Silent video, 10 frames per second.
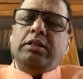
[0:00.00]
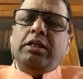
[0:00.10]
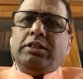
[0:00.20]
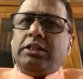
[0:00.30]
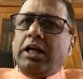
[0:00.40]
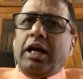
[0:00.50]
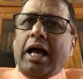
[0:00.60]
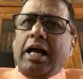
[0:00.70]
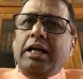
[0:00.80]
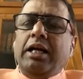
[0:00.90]
This
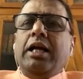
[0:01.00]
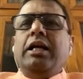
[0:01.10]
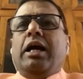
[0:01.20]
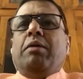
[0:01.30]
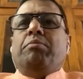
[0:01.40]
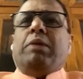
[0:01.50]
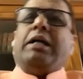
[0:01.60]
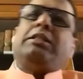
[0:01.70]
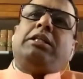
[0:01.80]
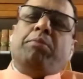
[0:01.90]

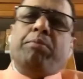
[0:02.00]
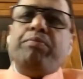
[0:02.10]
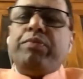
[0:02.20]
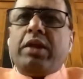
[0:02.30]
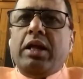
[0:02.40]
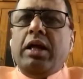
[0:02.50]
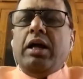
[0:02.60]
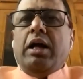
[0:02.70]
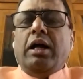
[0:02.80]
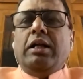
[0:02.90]
maxim
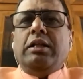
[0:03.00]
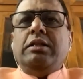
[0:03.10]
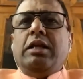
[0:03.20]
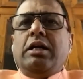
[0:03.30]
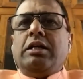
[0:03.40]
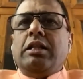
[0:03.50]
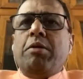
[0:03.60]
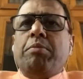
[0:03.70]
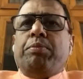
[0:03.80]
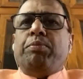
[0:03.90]
that
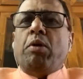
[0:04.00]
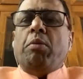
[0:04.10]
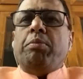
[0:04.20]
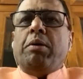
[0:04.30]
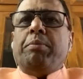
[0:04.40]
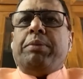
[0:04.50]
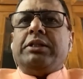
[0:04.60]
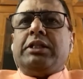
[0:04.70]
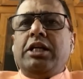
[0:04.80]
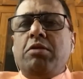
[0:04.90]
the
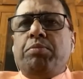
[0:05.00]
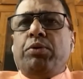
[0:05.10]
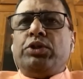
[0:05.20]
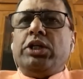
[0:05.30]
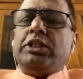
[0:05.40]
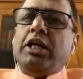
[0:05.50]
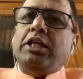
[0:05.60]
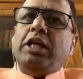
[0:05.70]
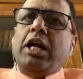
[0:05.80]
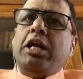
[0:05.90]
person in possession
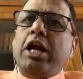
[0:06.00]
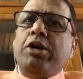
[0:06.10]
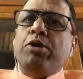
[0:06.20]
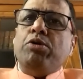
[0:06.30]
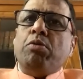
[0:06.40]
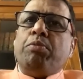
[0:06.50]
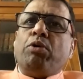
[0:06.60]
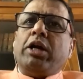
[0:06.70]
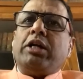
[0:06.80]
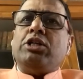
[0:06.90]
is entitled to
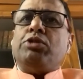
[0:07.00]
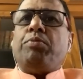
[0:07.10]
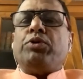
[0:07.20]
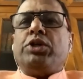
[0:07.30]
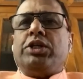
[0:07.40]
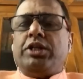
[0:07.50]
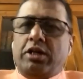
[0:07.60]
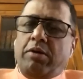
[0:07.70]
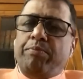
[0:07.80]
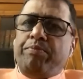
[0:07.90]
protect his
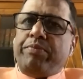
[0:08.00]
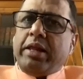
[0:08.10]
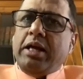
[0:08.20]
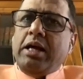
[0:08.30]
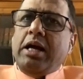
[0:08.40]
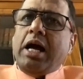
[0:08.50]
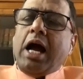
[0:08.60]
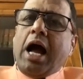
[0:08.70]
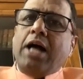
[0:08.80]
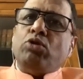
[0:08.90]
possession
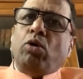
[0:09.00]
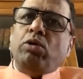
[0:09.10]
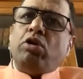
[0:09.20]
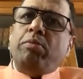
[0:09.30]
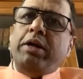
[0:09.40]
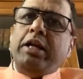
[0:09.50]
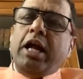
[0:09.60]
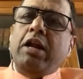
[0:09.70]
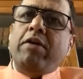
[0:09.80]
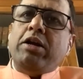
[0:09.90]
has also been
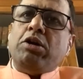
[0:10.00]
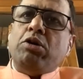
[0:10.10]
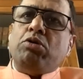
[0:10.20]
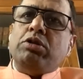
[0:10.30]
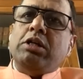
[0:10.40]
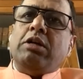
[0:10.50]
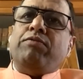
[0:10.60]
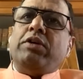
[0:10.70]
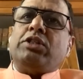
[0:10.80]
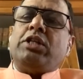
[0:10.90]
elevated to
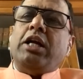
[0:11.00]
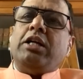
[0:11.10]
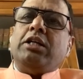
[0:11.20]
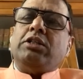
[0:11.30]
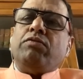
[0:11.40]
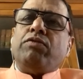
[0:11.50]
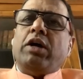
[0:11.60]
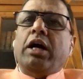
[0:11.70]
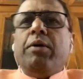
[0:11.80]
the status of